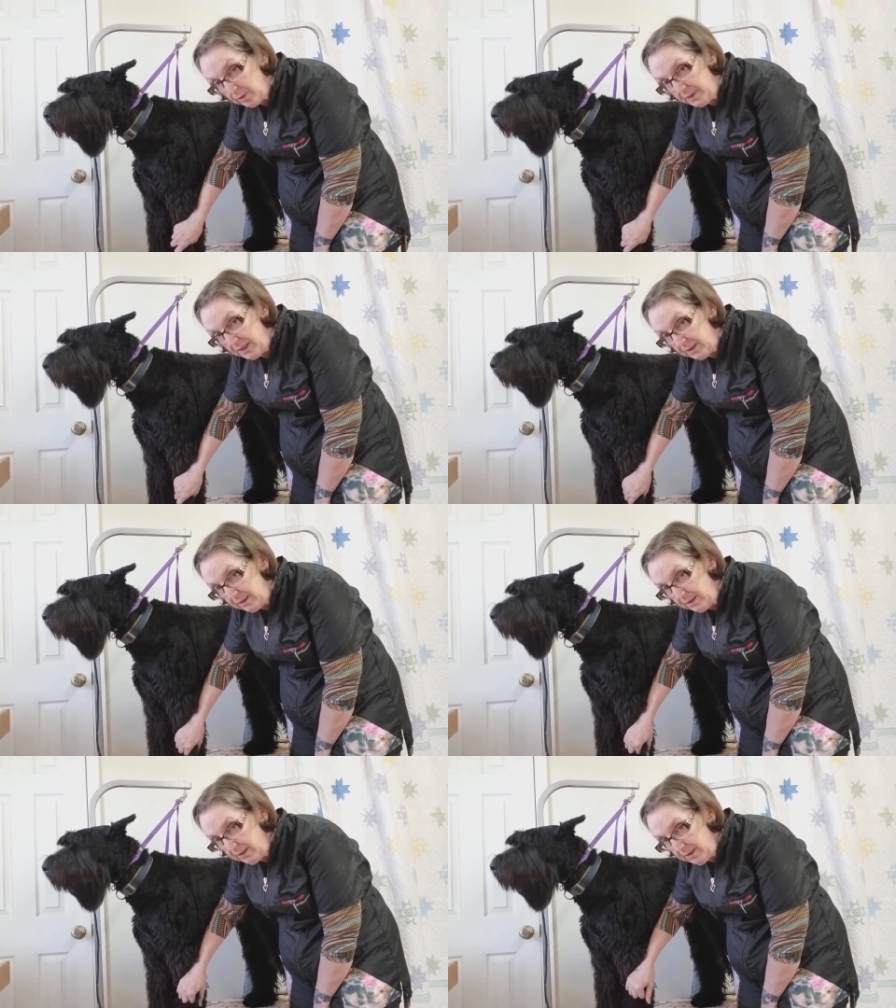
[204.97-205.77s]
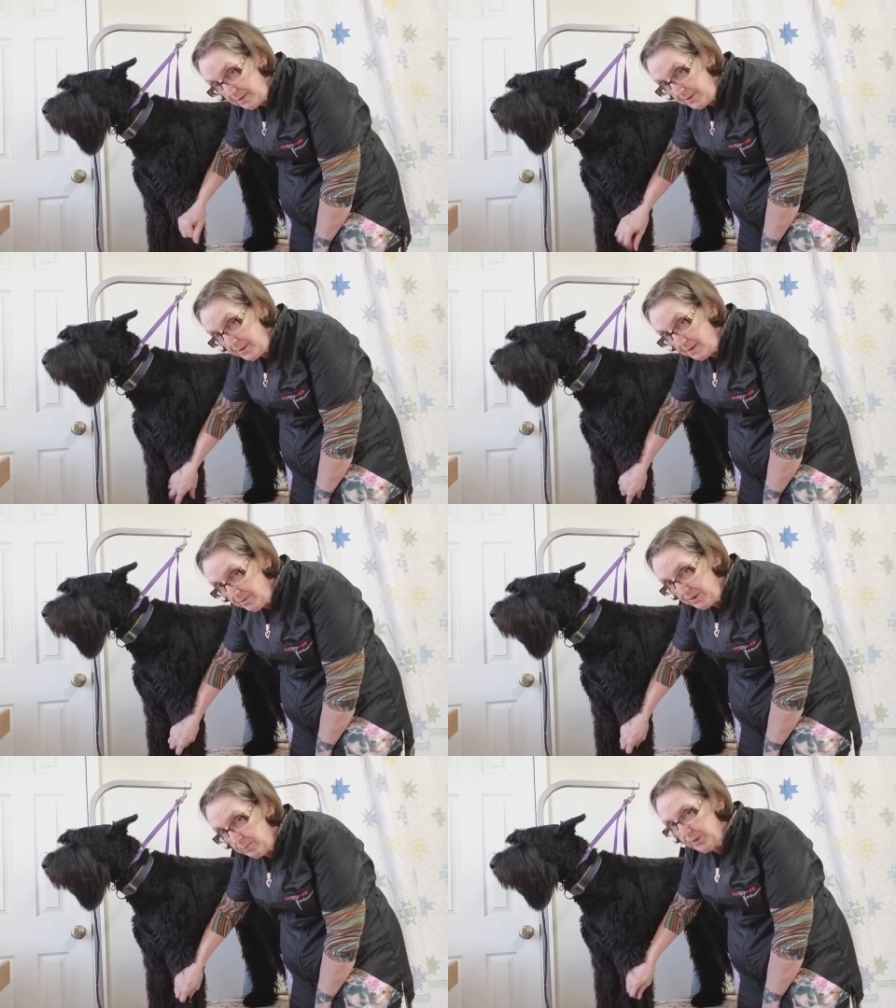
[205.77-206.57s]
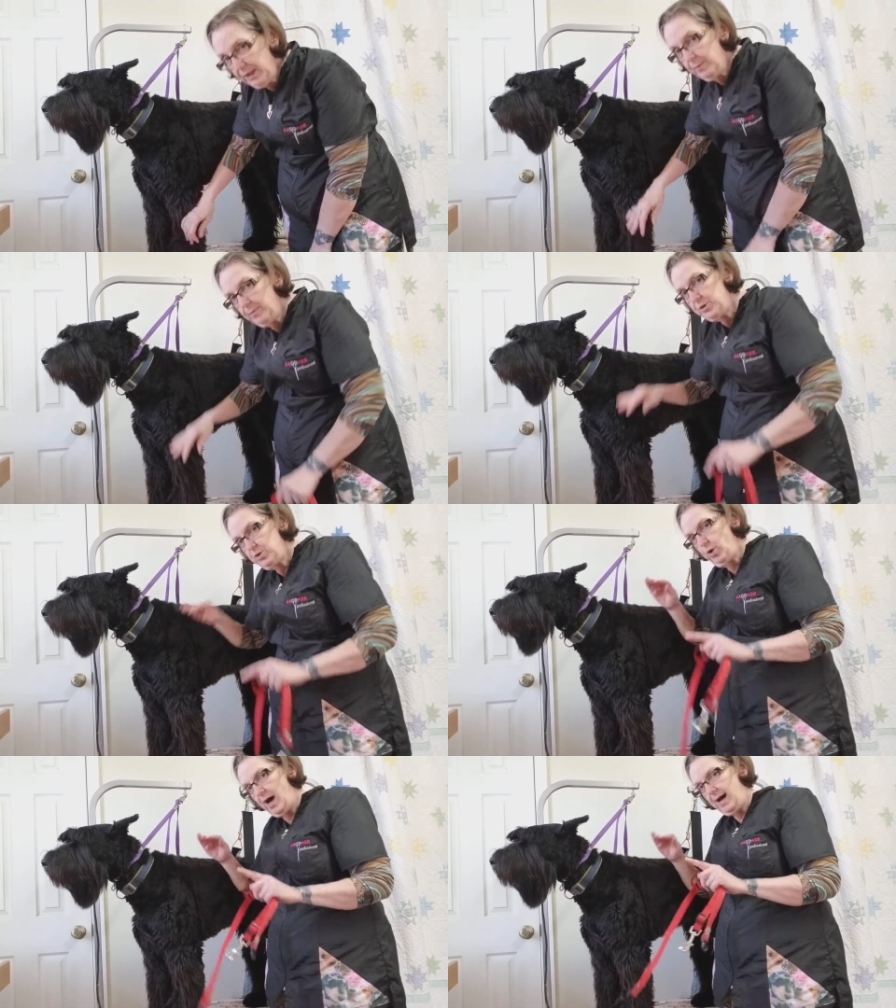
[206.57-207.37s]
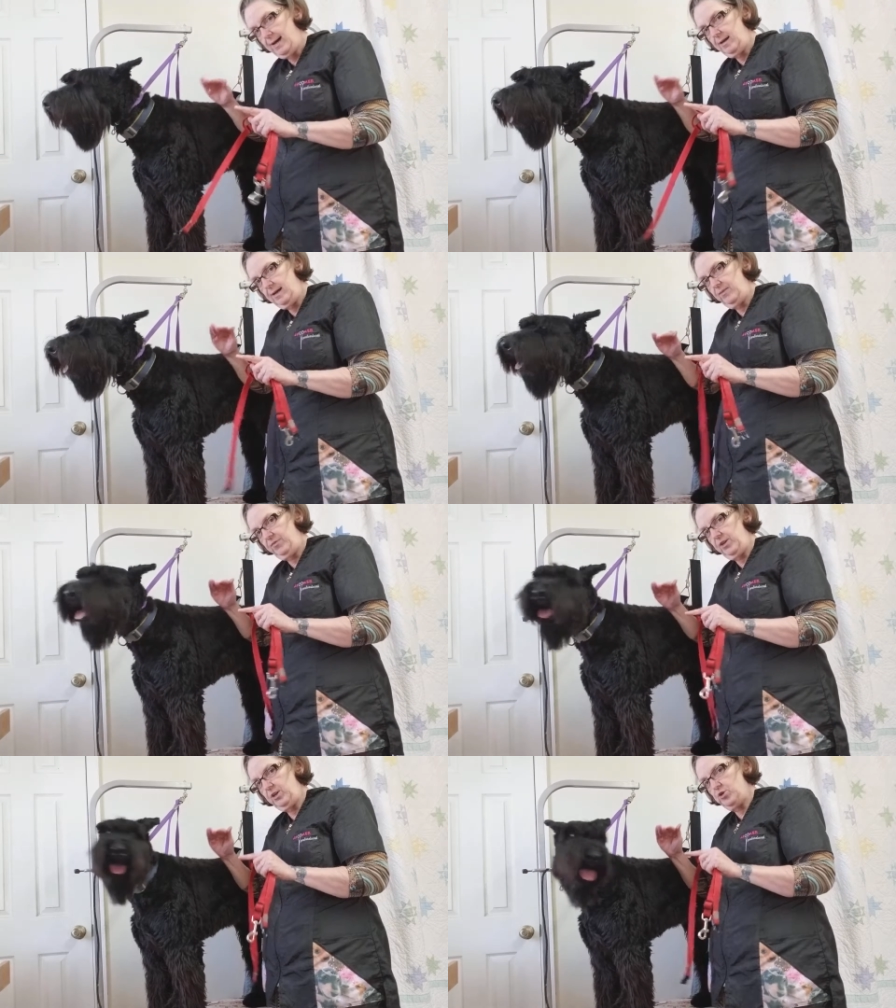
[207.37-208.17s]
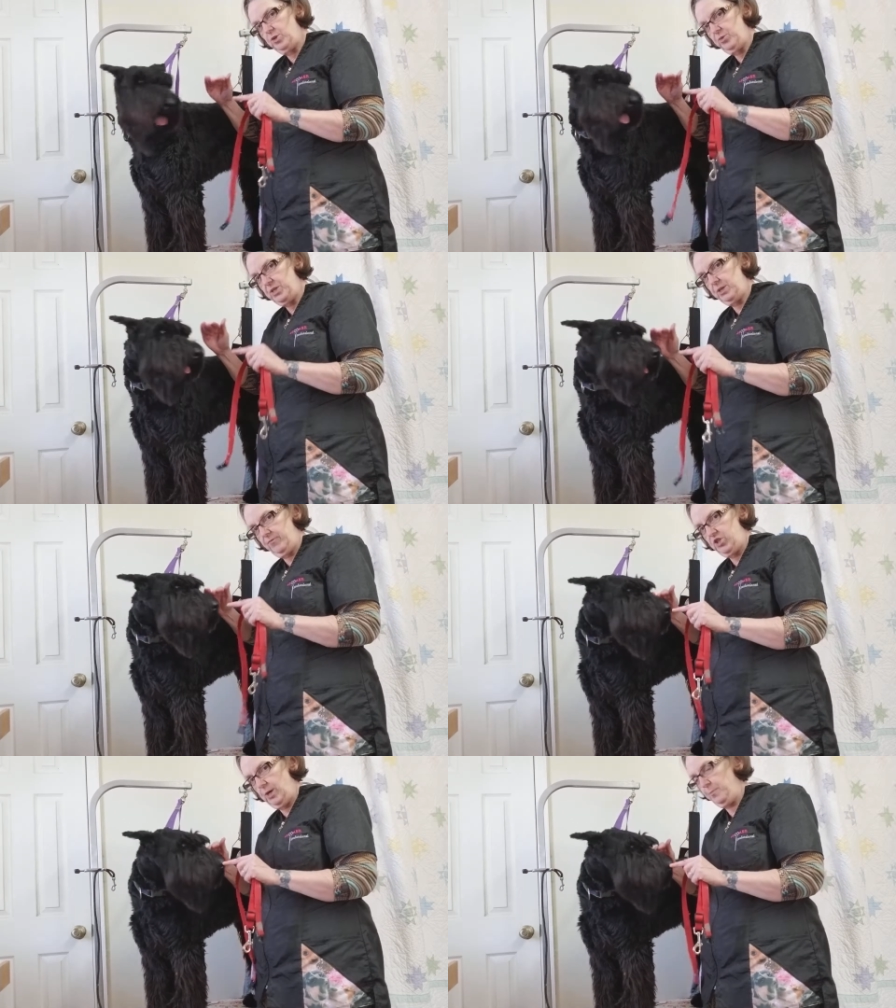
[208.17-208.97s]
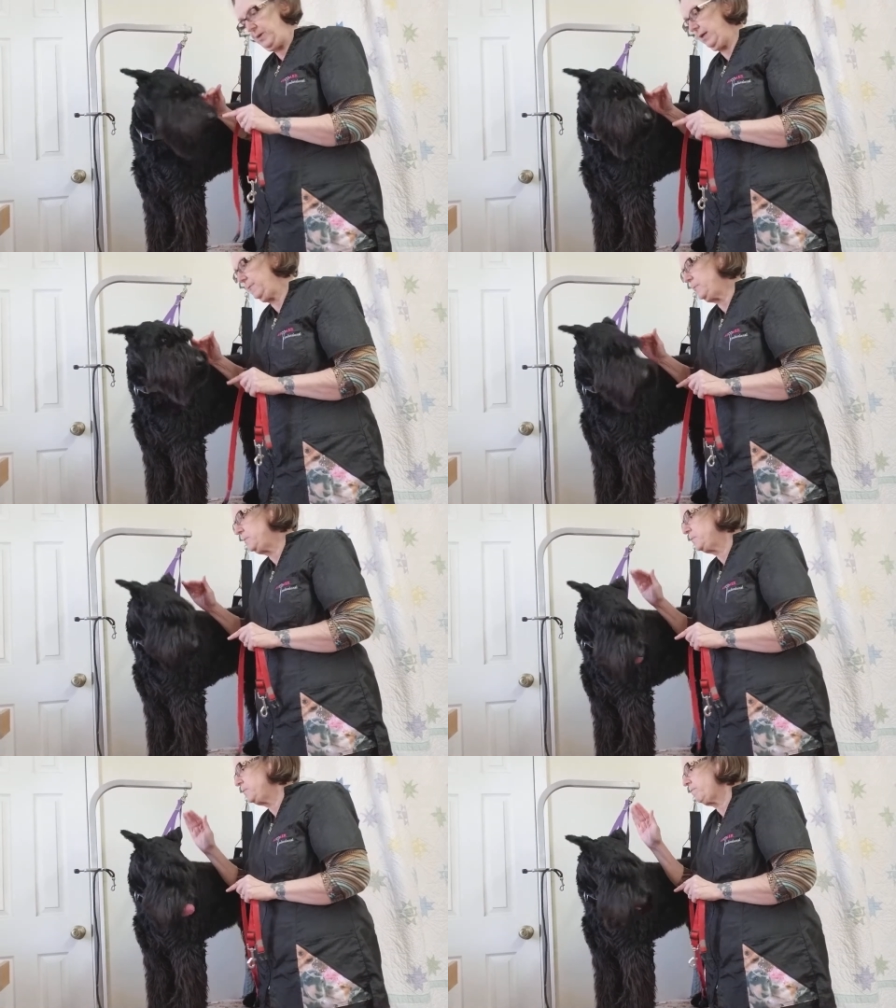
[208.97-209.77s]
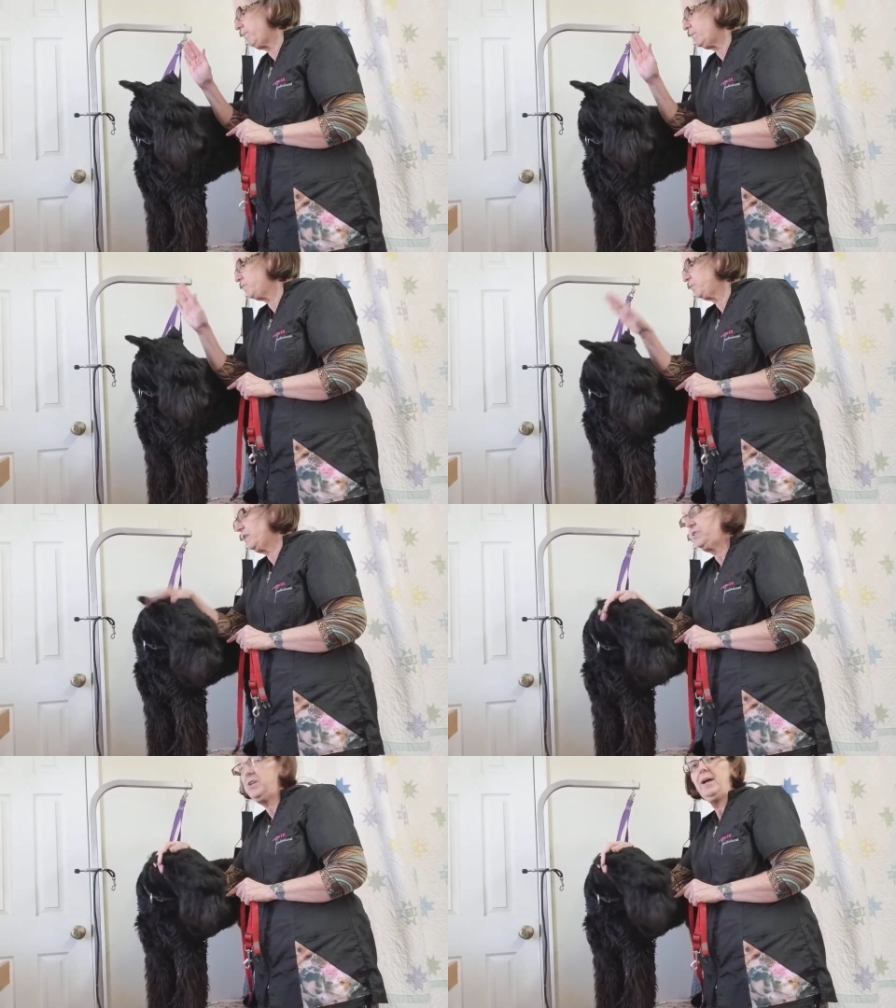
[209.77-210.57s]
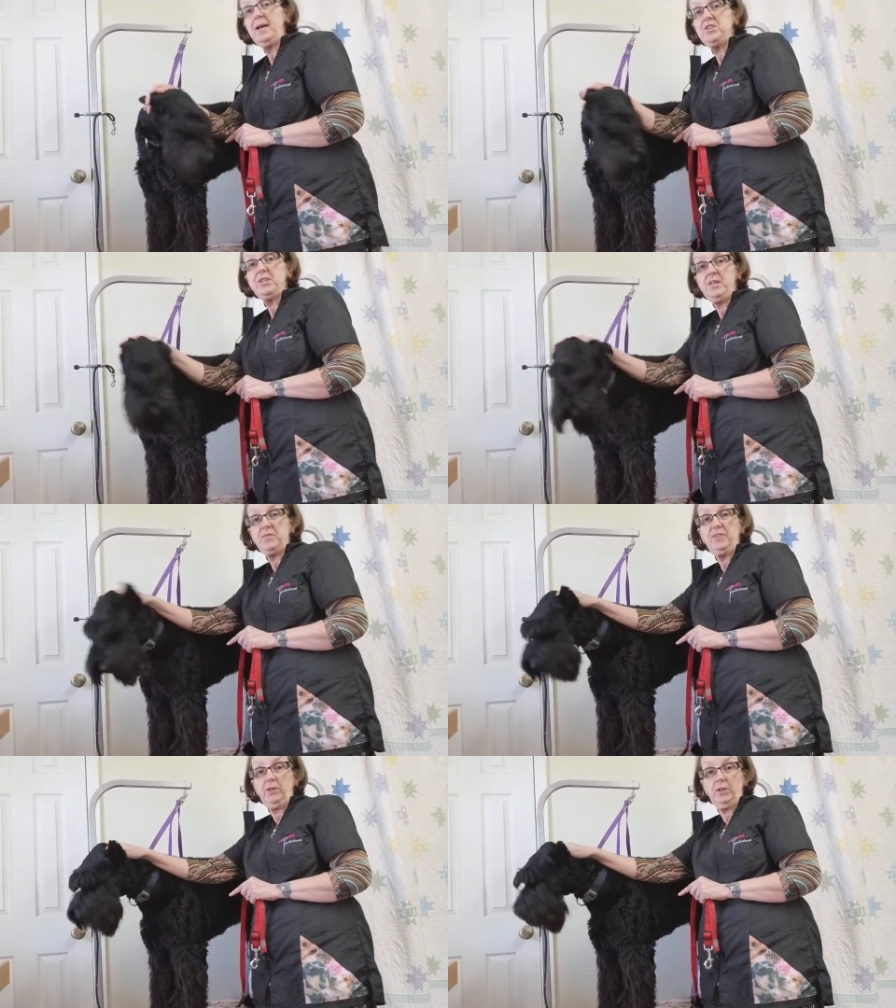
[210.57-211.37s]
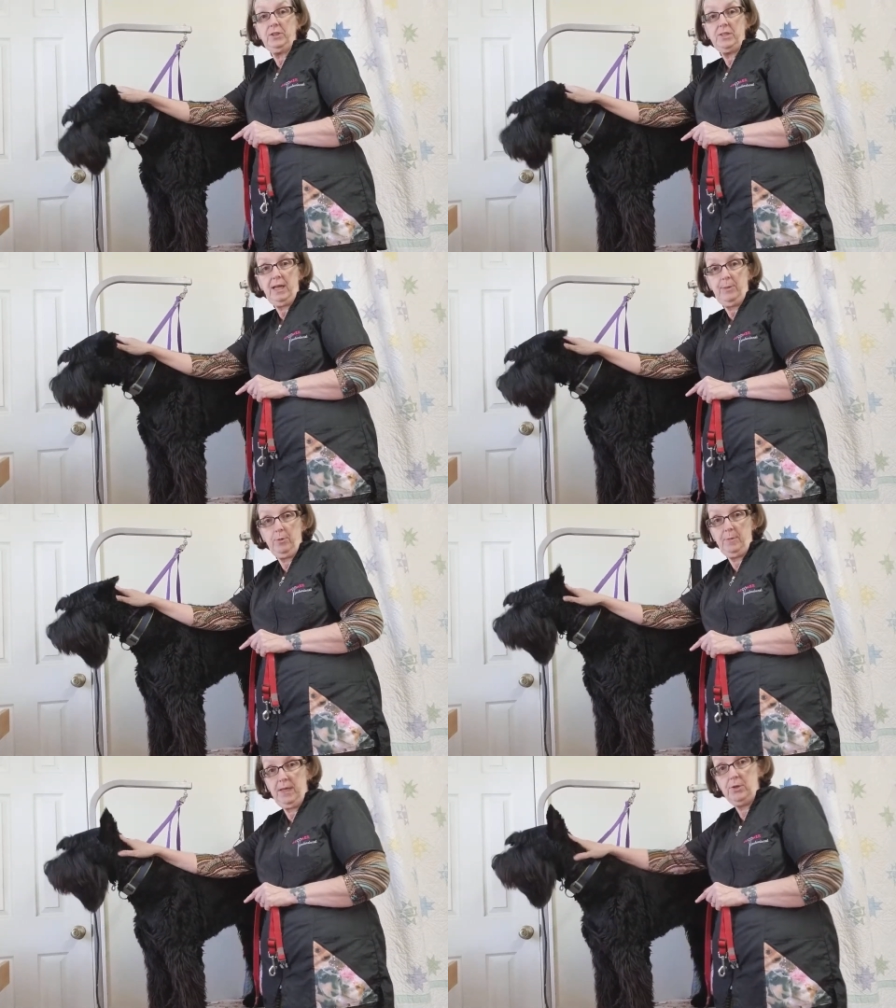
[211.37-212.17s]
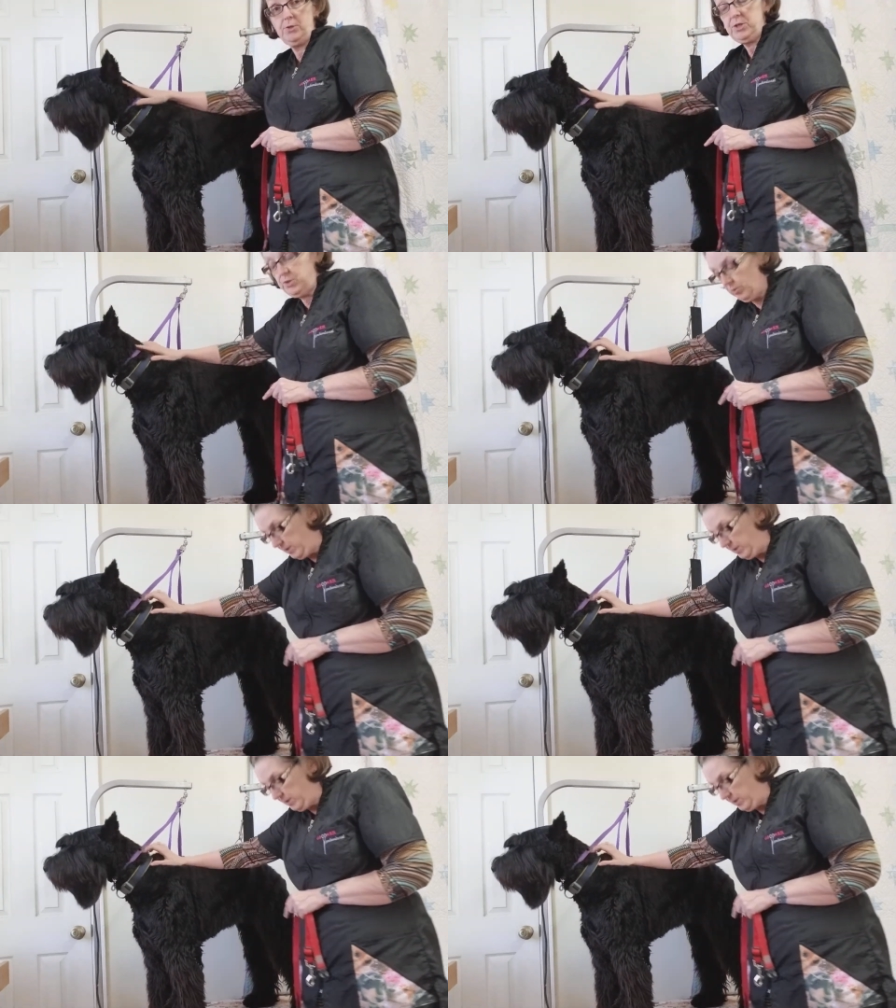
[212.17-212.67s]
bit than bring him up too high if there's a risk of jumping. This dog actually has fairly good table manners, so I'm